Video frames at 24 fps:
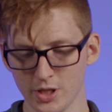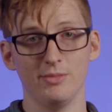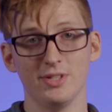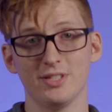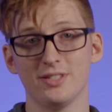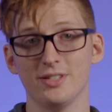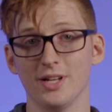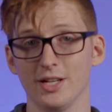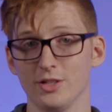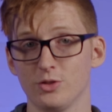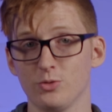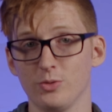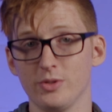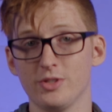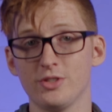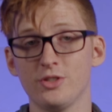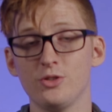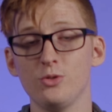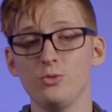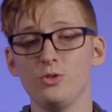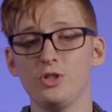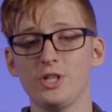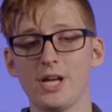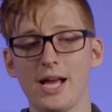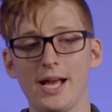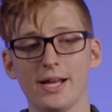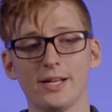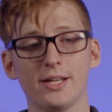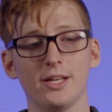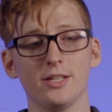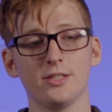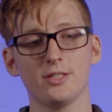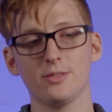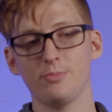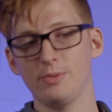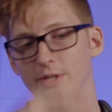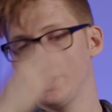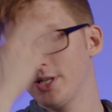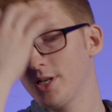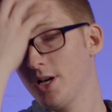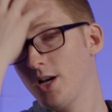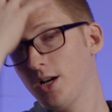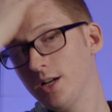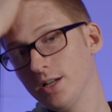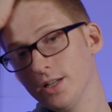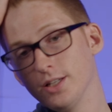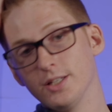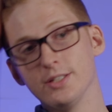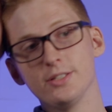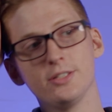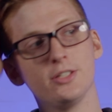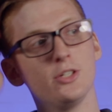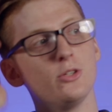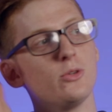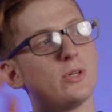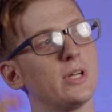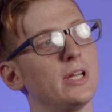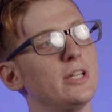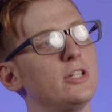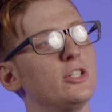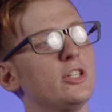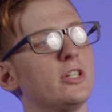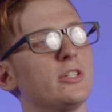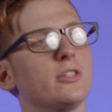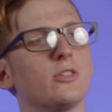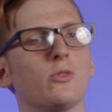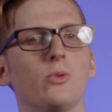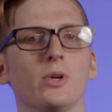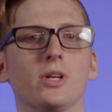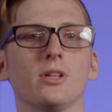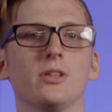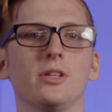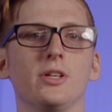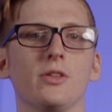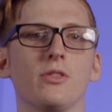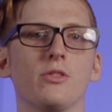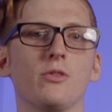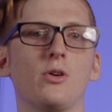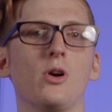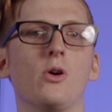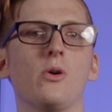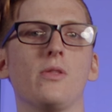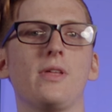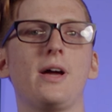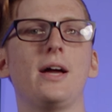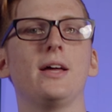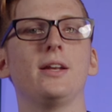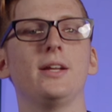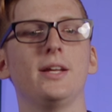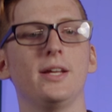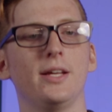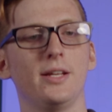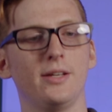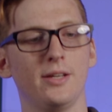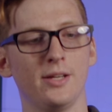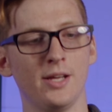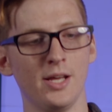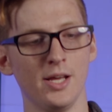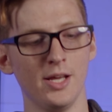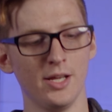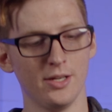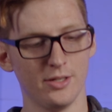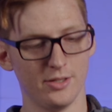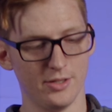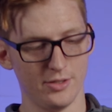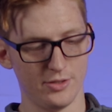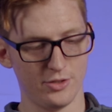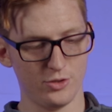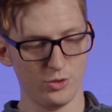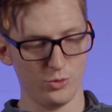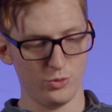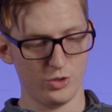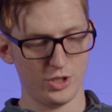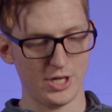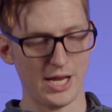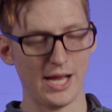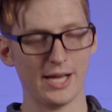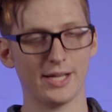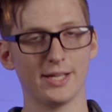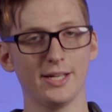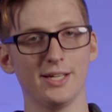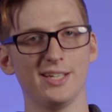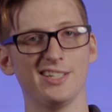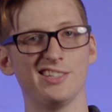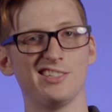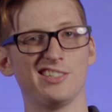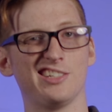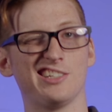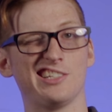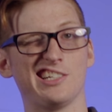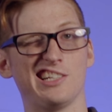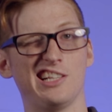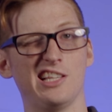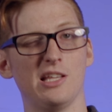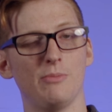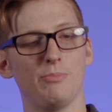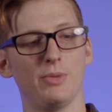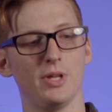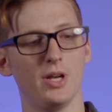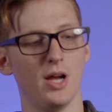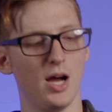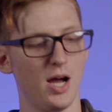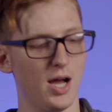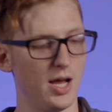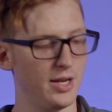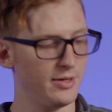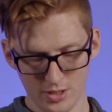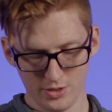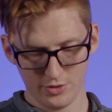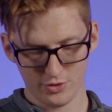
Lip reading: It's nice with suit jackets because you can just quickly throw that in the suit jacket, clip it on.